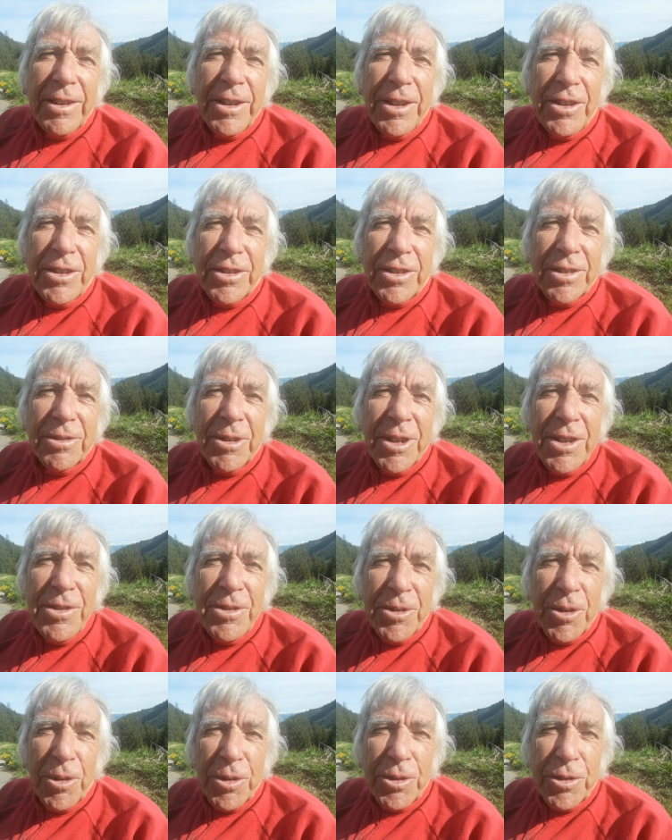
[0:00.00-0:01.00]
at least, when
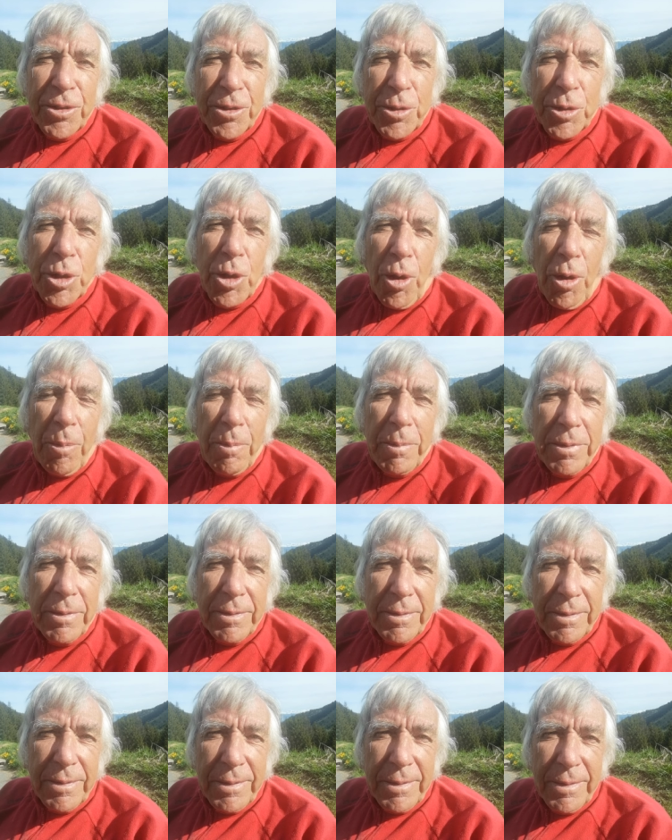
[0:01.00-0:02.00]
you got to the top,
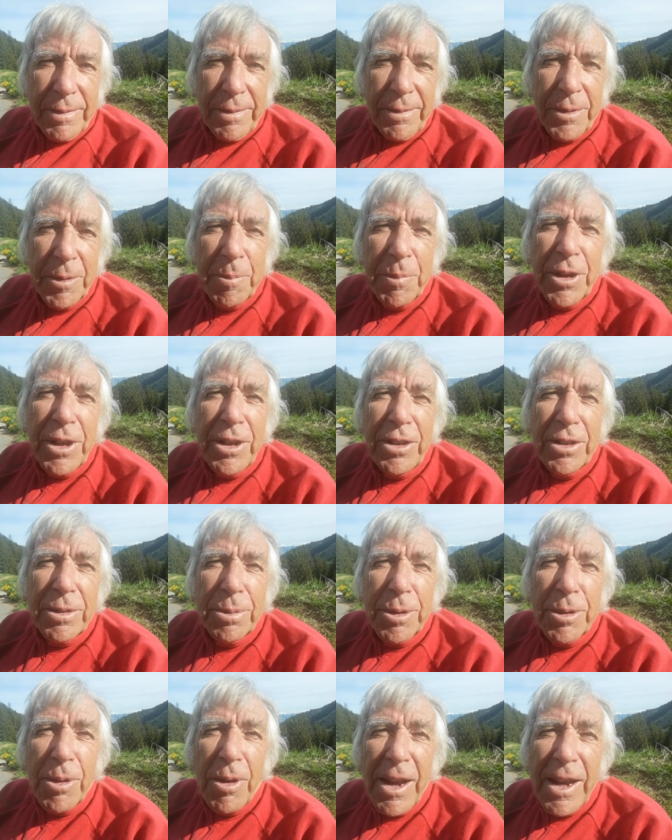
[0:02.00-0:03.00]
the
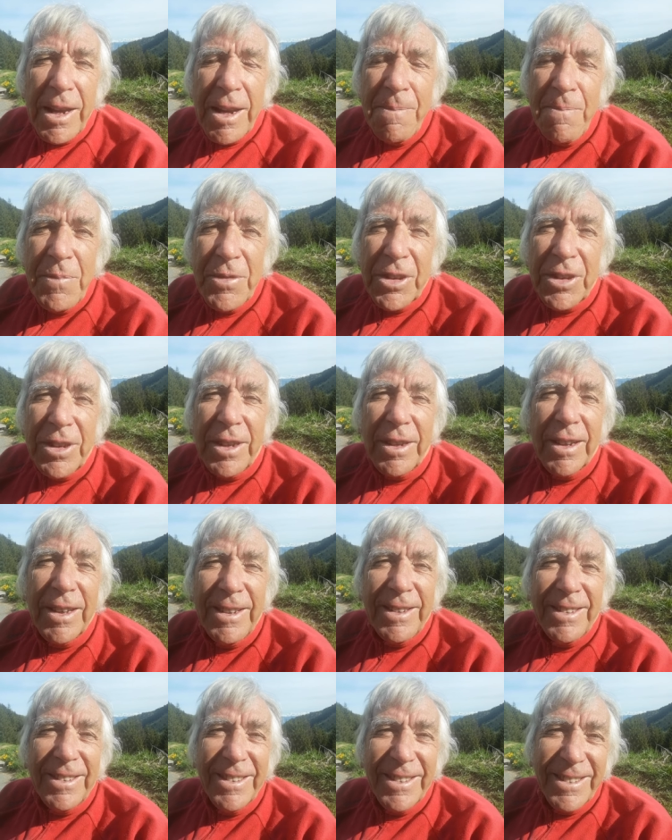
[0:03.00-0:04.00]
pistes were quite empty
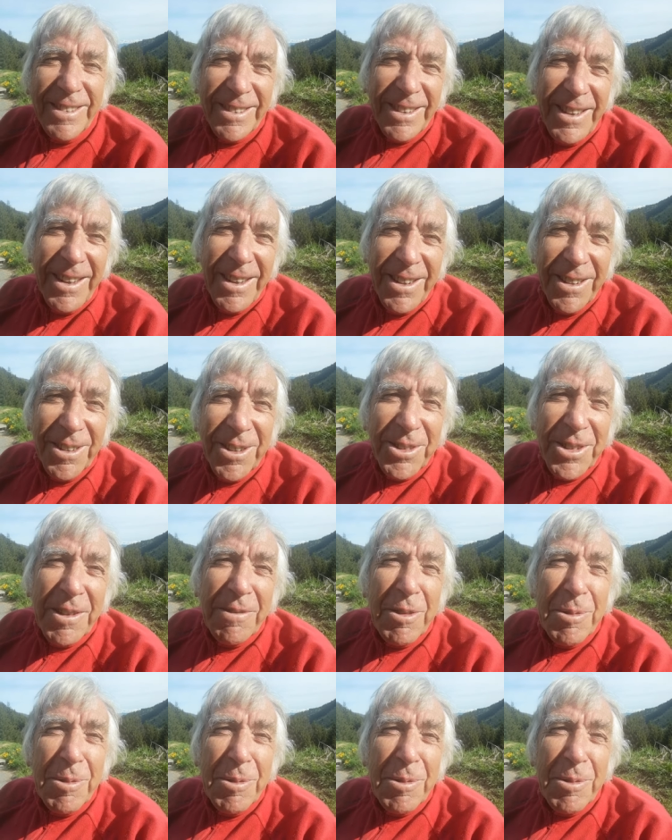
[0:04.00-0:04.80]
because